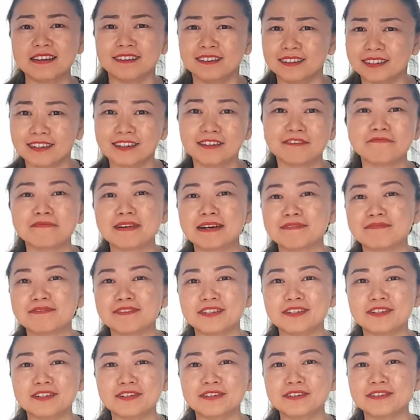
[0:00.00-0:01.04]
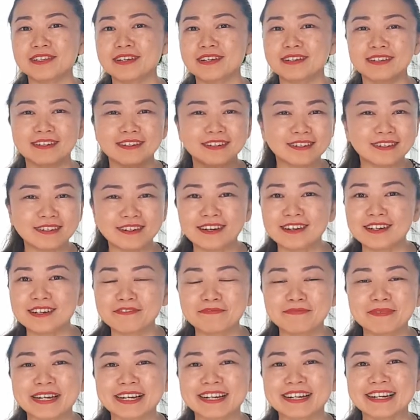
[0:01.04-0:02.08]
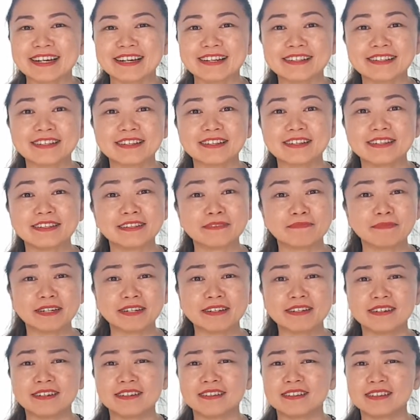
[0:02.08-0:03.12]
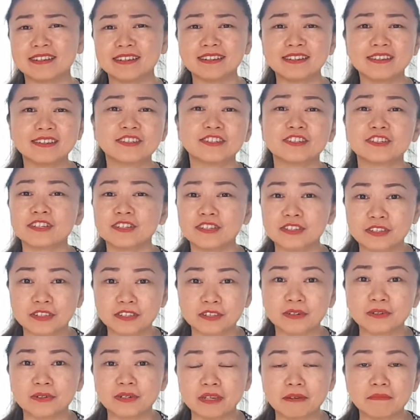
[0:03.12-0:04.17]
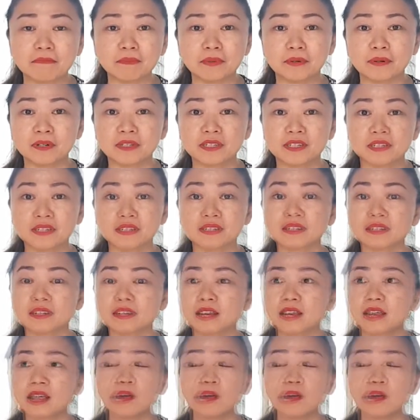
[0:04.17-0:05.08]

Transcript: a lot of my videos and in a lot of my classes because it is just so important.